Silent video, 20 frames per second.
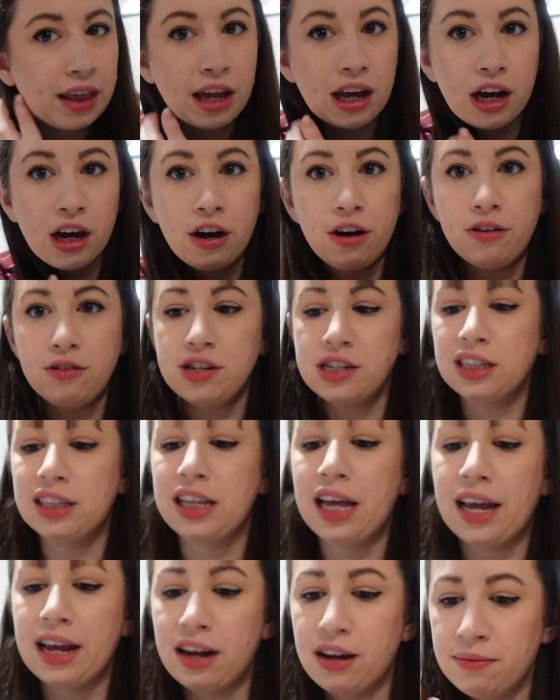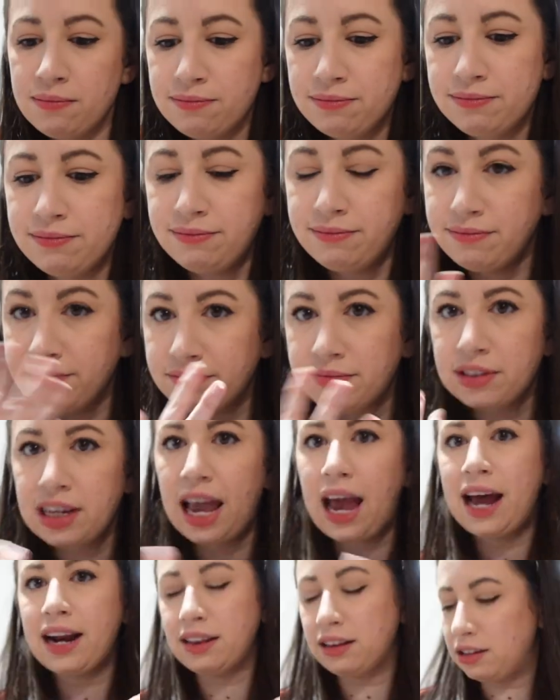the go to like
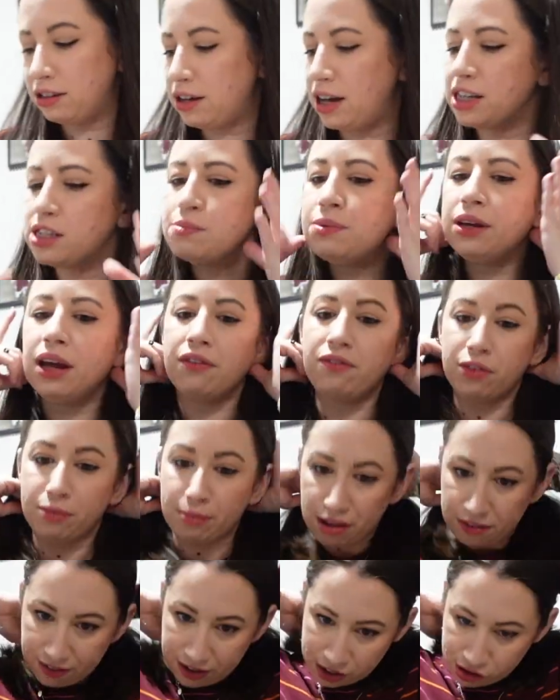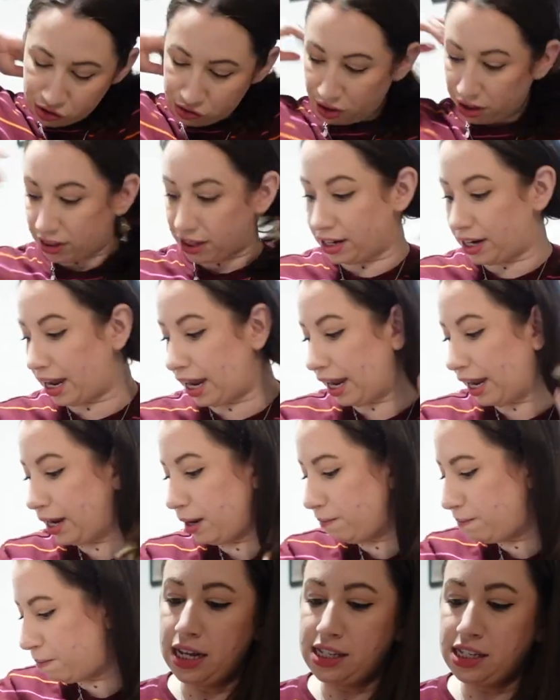add a little S P F on my face throughout the day.
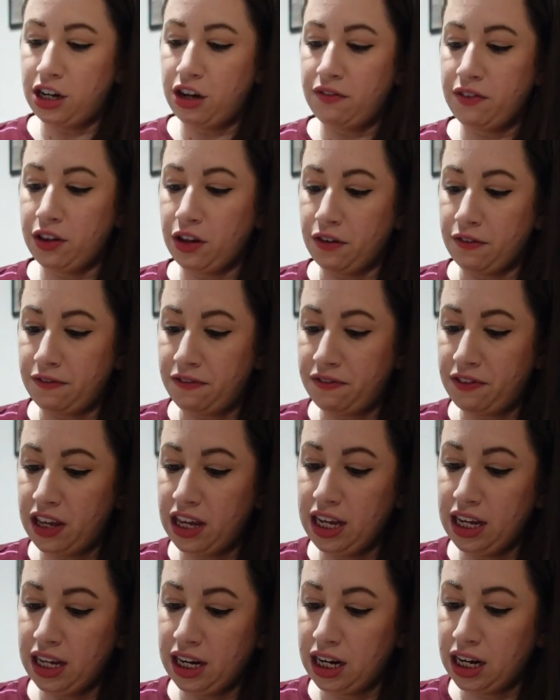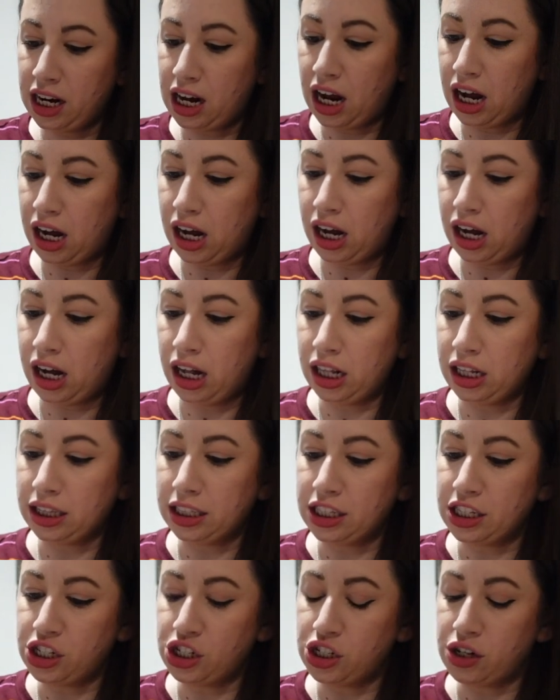They sent over their vegan
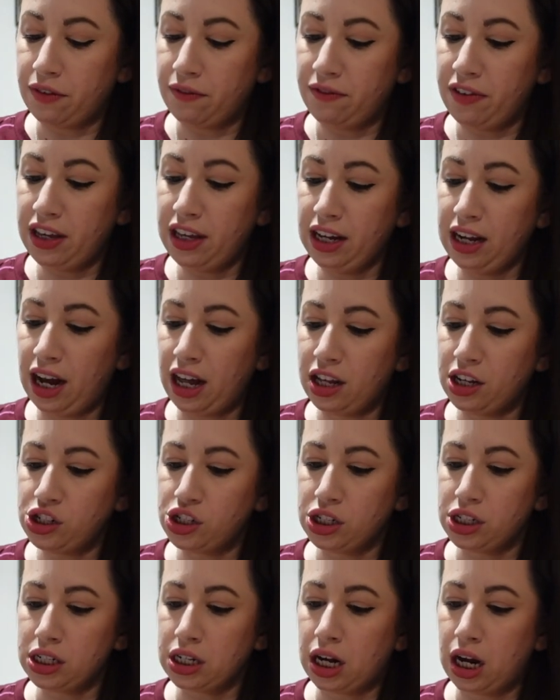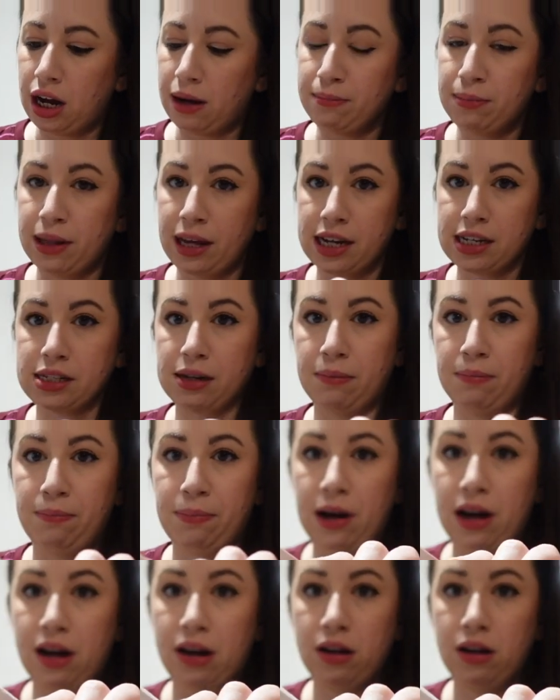collagen, vegan collagen complex
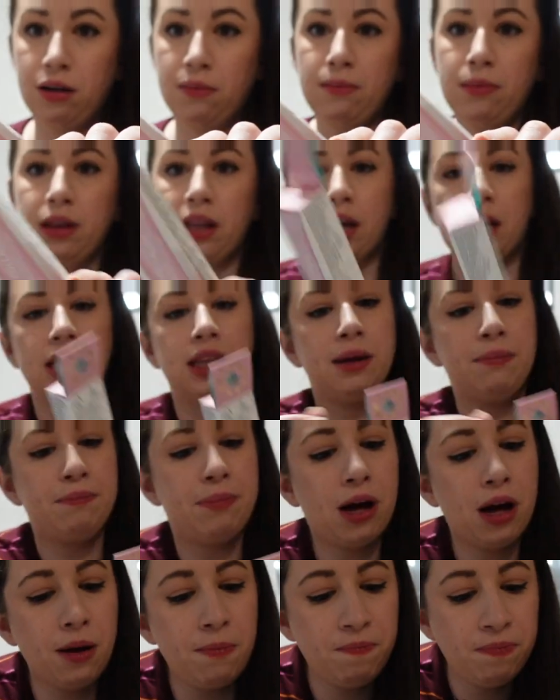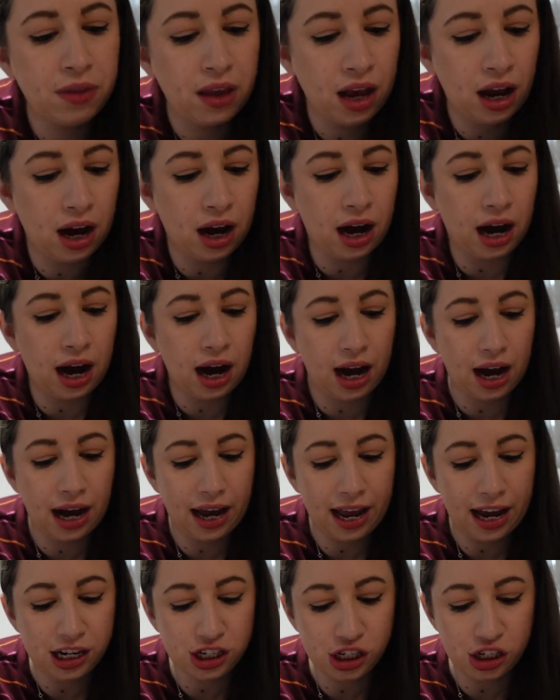balm, like a lip balm.
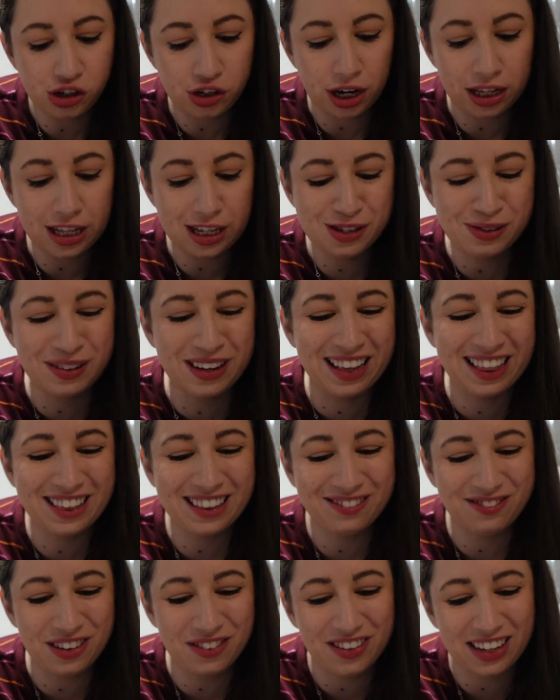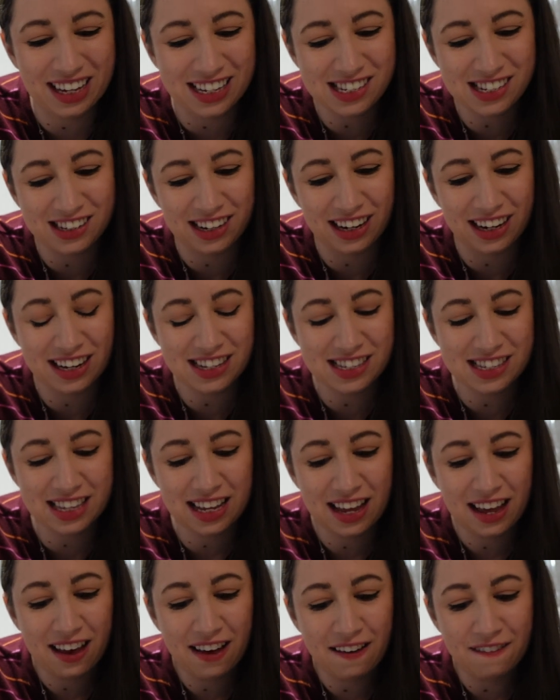I actually tried this with Phoebe yesterday. It's
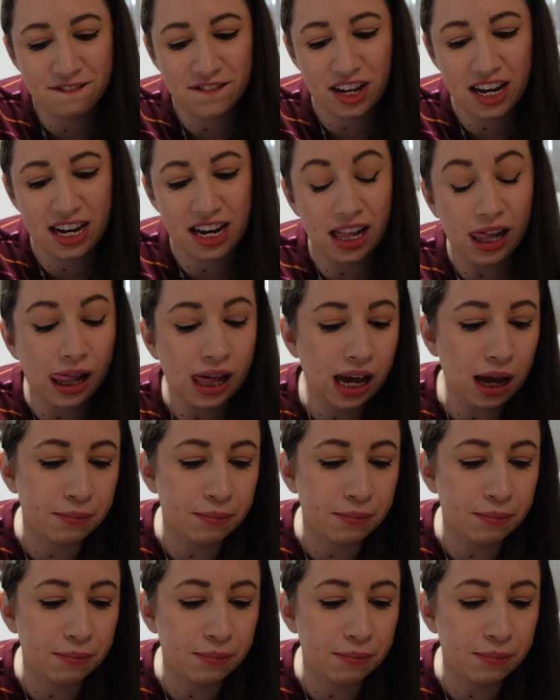vanilla